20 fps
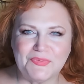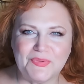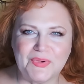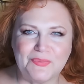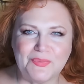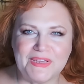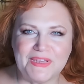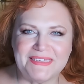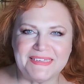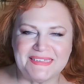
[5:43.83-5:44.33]
This
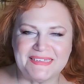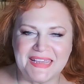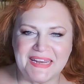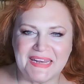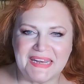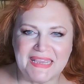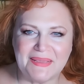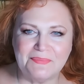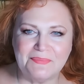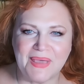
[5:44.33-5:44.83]
one was
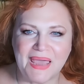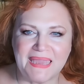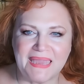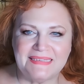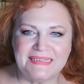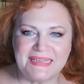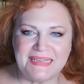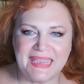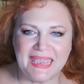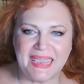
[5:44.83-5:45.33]
sent in
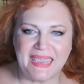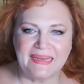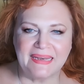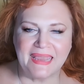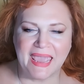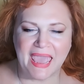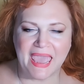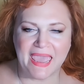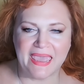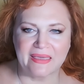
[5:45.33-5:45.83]
by
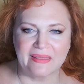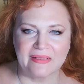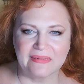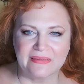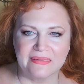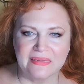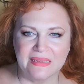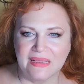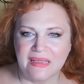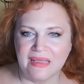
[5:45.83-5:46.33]
Deanne
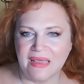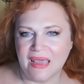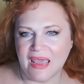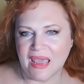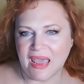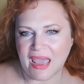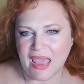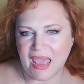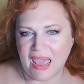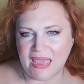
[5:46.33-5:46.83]
Hale.
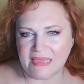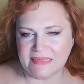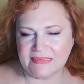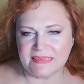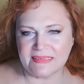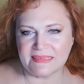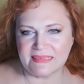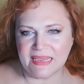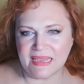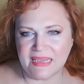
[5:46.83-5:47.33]

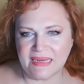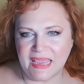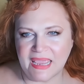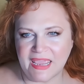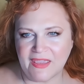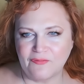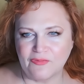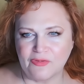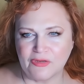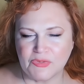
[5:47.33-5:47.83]
As a
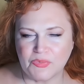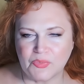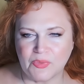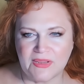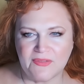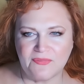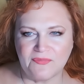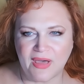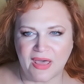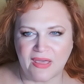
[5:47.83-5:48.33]
CNA for
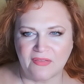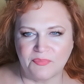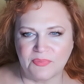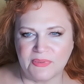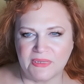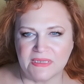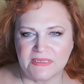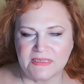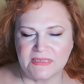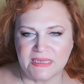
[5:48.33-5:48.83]

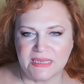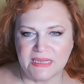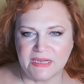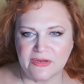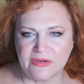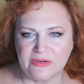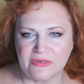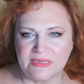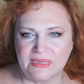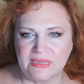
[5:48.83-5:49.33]
25 plus
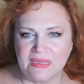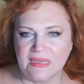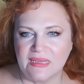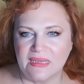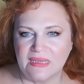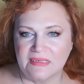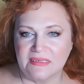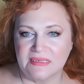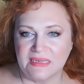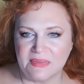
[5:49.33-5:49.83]
years,
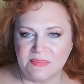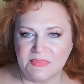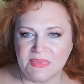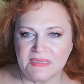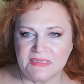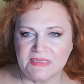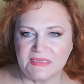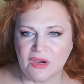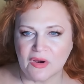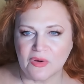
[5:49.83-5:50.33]

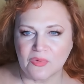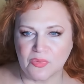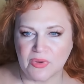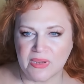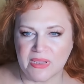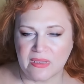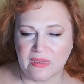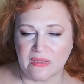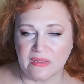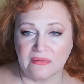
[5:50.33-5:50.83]
demons are
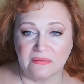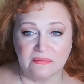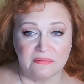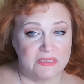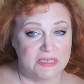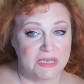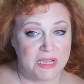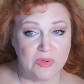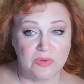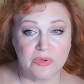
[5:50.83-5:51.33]
real,
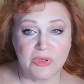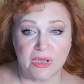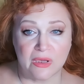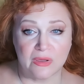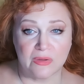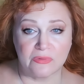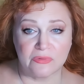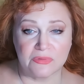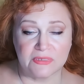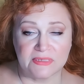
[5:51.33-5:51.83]
no
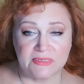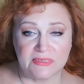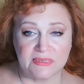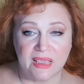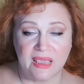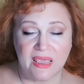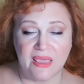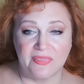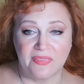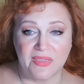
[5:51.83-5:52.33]

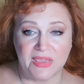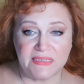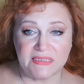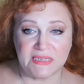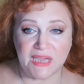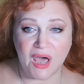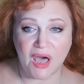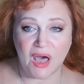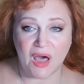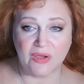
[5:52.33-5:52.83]
ghosts.
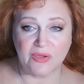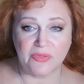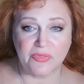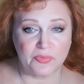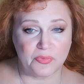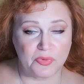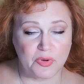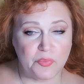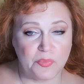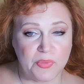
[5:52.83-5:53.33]
They
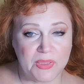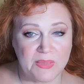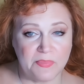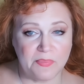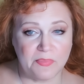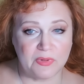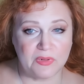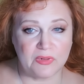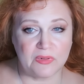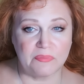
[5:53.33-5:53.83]
talk through
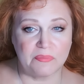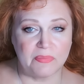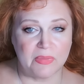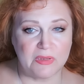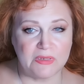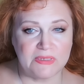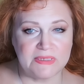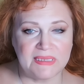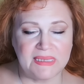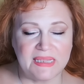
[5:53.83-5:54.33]
people,
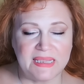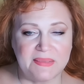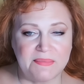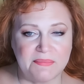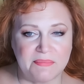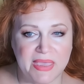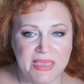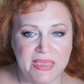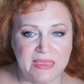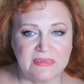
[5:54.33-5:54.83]

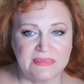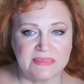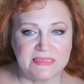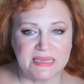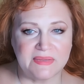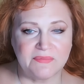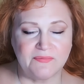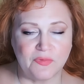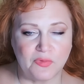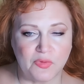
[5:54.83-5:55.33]
mostly
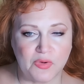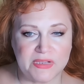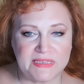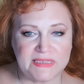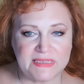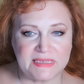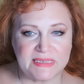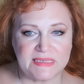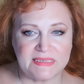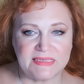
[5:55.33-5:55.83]
male deep
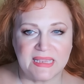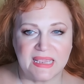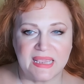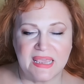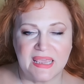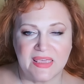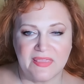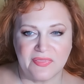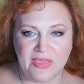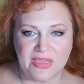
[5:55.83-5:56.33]
voices.
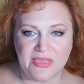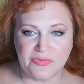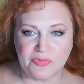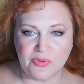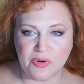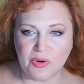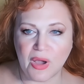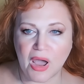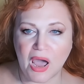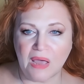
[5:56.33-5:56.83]
They
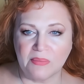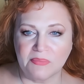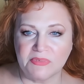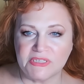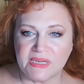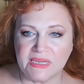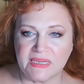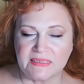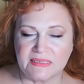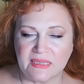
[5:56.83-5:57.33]
throw
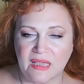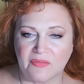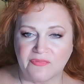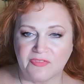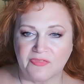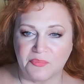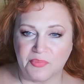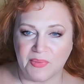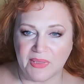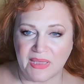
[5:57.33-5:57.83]
objects
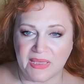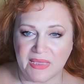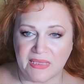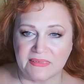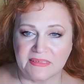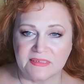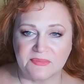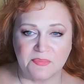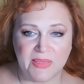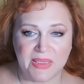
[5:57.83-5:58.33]
off of
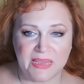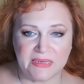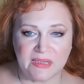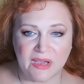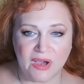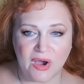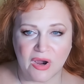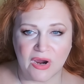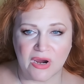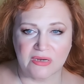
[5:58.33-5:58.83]
beds,
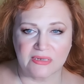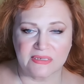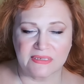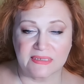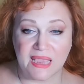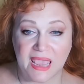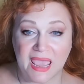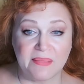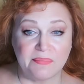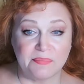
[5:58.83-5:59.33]
med
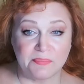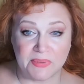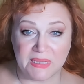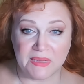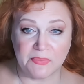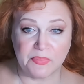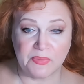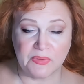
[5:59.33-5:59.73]
carts, at